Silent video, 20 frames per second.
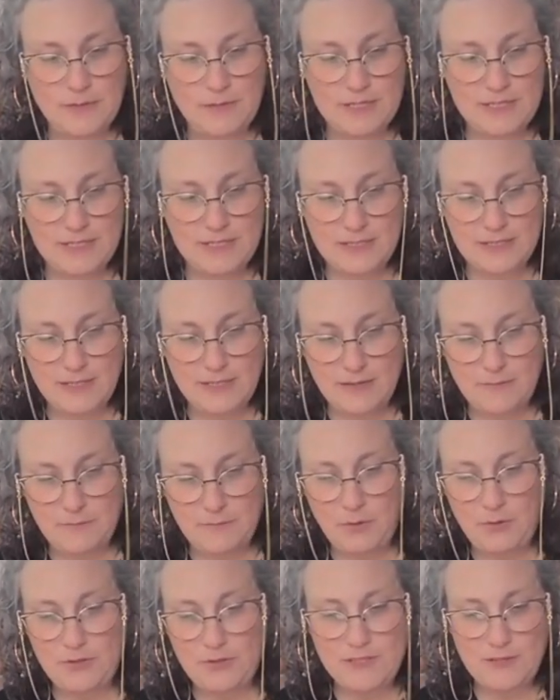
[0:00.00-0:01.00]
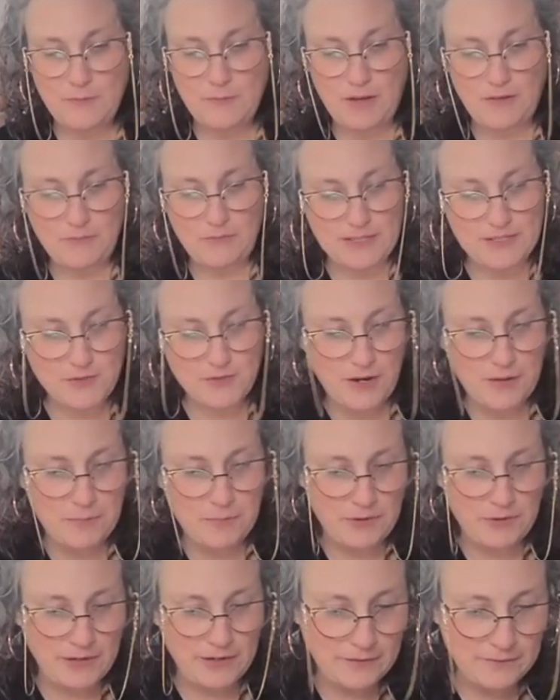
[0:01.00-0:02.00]
going to pull some off my
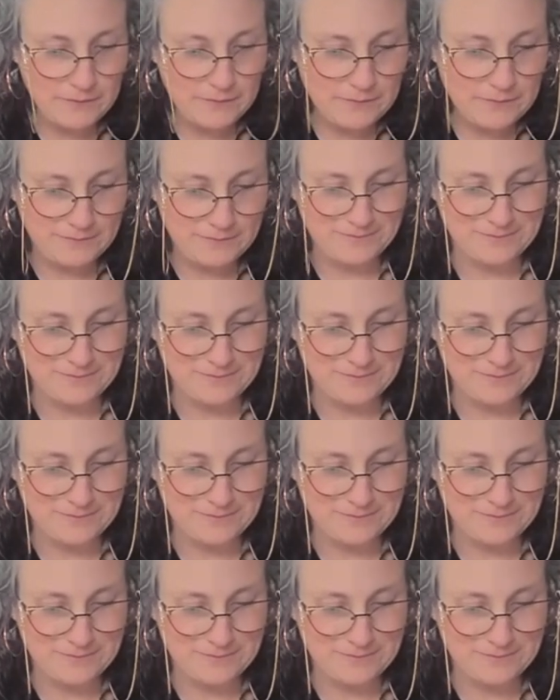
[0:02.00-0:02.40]
scraper here.